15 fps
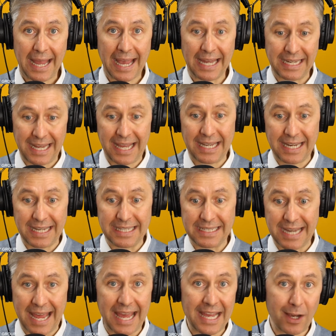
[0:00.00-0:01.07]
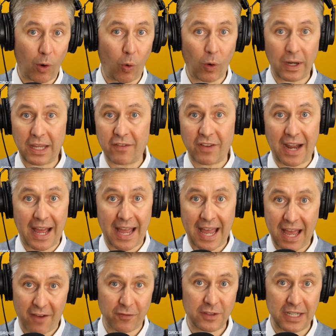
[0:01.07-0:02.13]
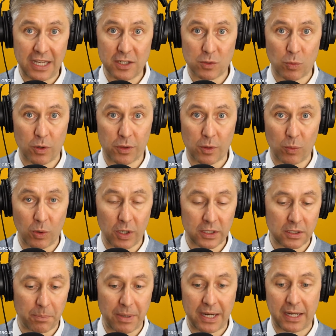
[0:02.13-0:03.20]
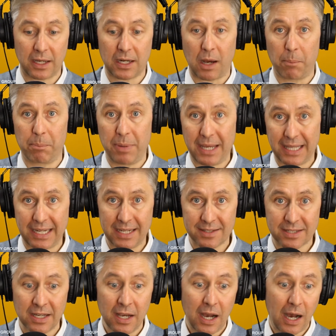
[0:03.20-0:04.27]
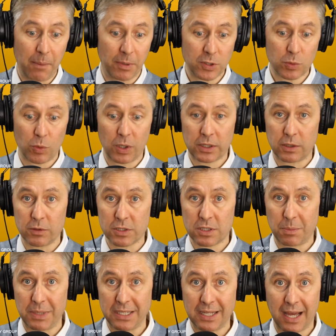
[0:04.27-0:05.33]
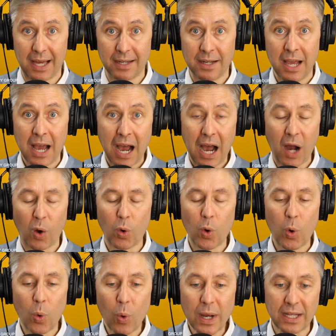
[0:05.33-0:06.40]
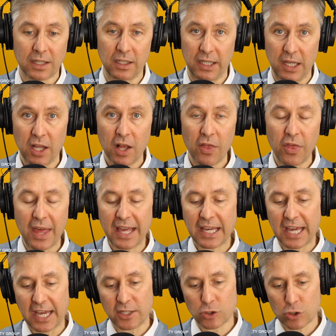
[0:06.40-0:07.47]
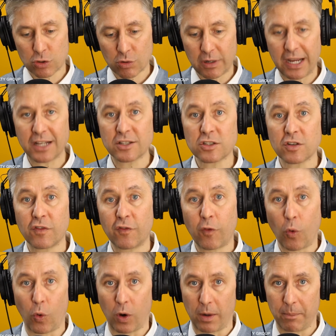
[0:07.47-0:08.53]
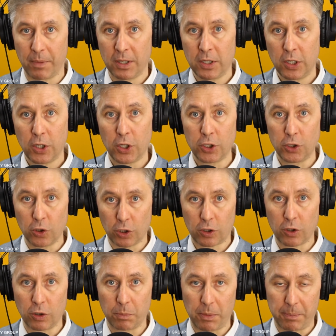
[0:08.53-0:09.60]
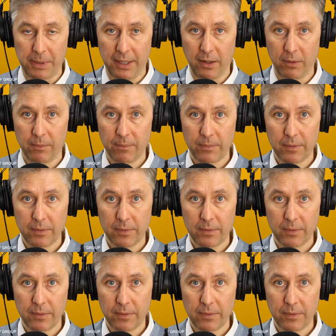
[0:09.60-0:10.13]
and in a day or even a half day's worth of work, depending on how big it is, how much work there is to be done, how quickly they can transform your curb appeal.